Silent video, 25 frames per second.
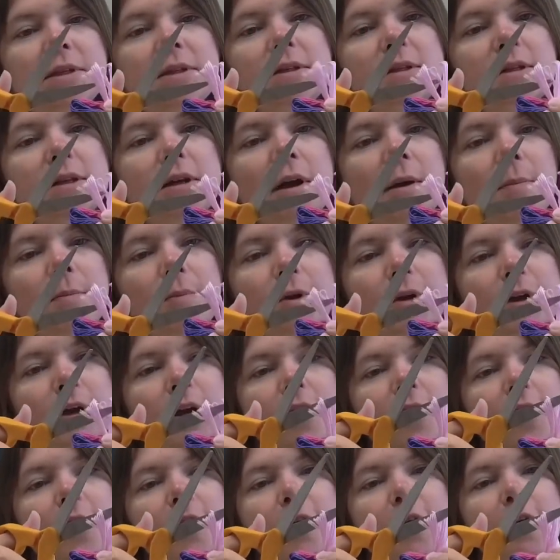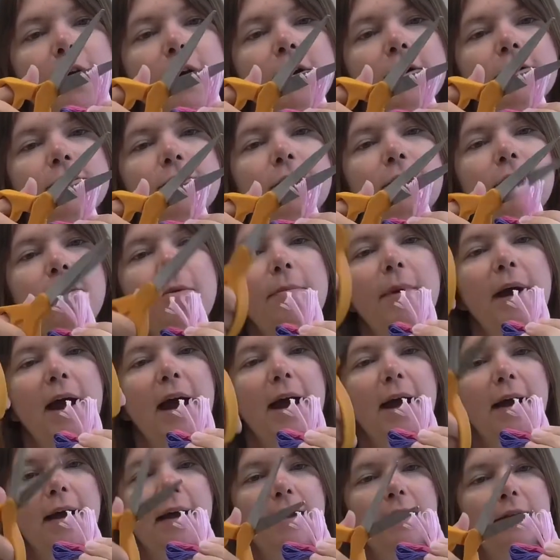a couple here. So I'll go
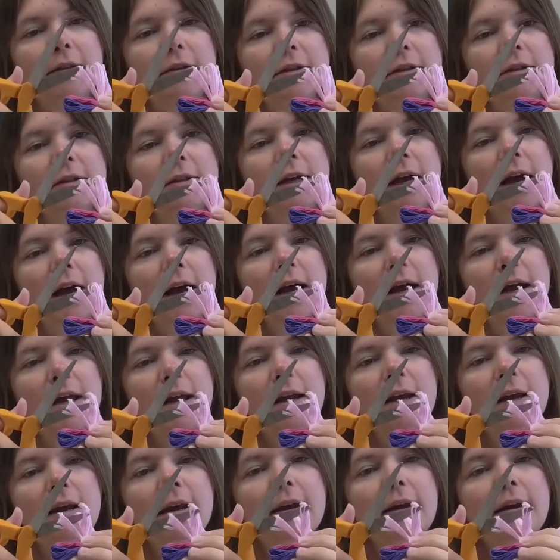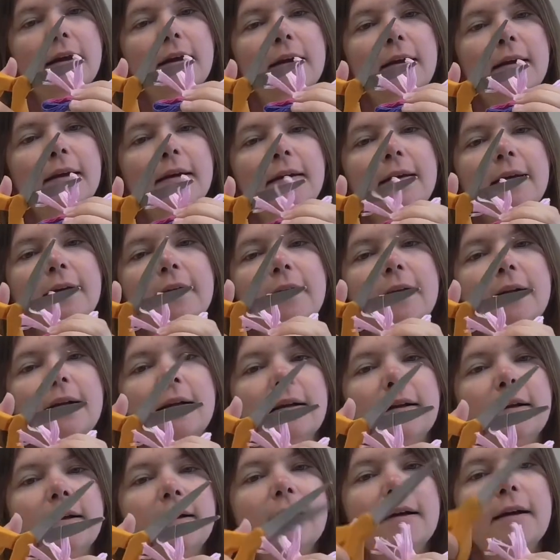back and just cut.
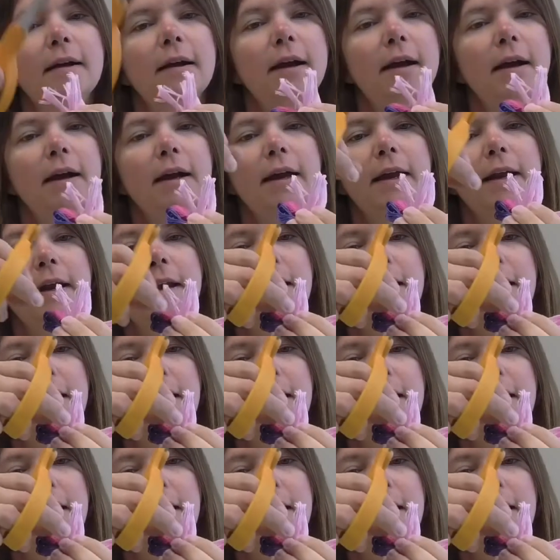All